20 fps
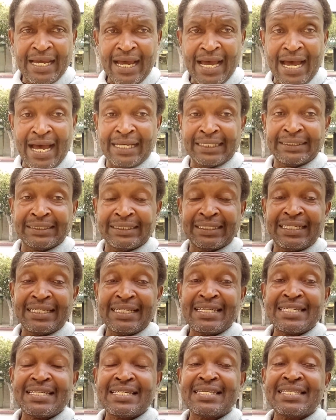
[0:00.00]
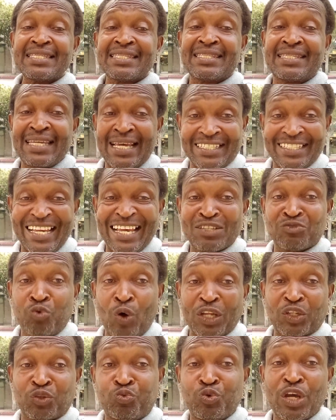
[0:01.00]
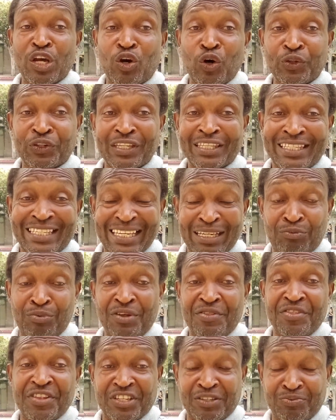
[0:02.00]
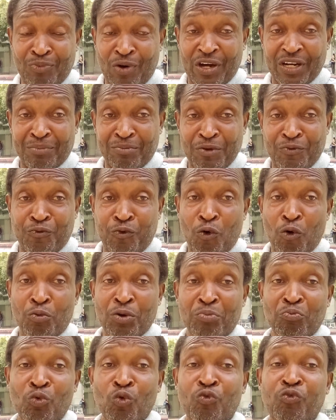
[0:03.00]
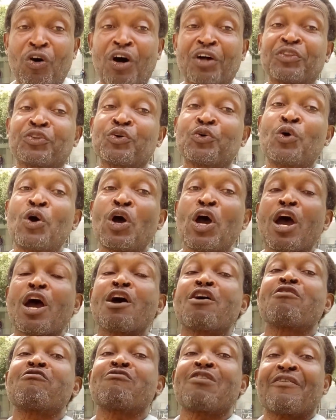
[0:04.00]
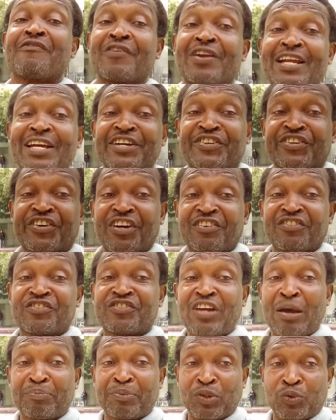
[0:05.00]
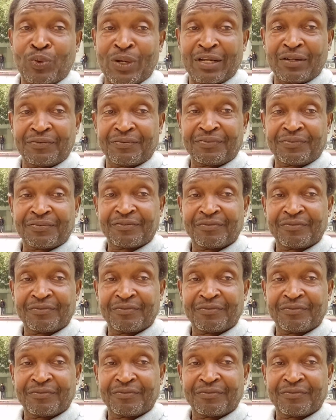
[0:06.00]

And this is what we are going to deal with this morning before we move on to Revelation chapter 12.